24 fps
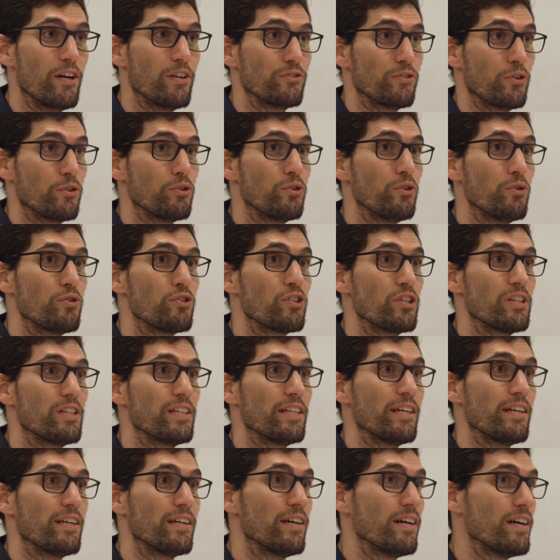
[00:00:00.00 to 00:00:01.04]
So
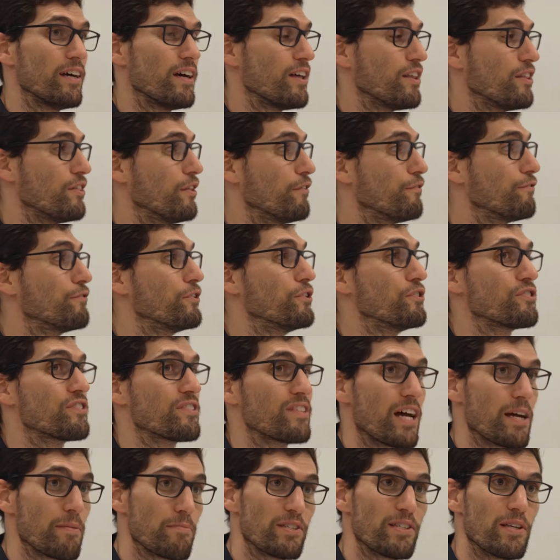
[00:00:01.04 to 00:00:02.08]
usually the first
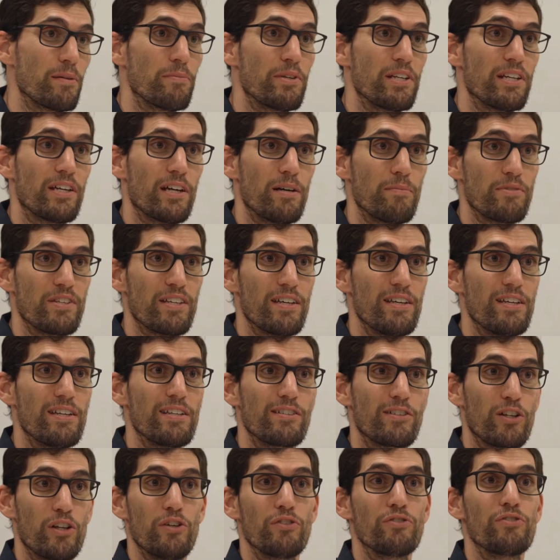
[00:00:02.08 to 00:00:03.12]
time somebody comes in
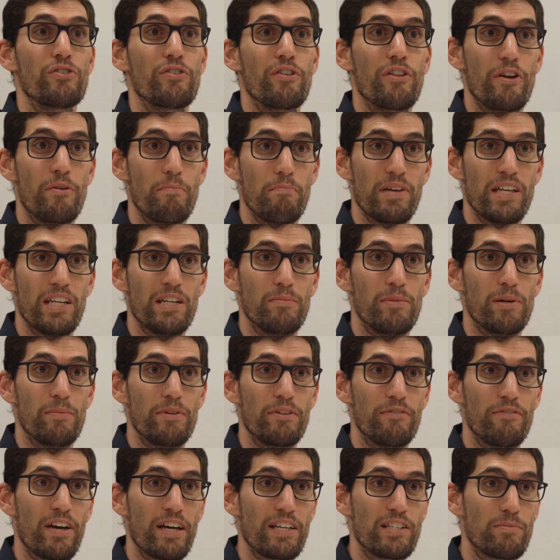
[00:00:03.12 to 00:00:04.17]
is closer to their minimum
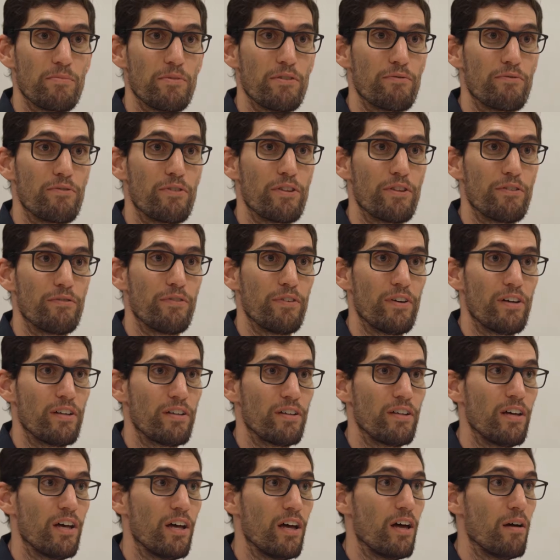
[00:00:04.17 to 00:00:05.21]
investment for the fund,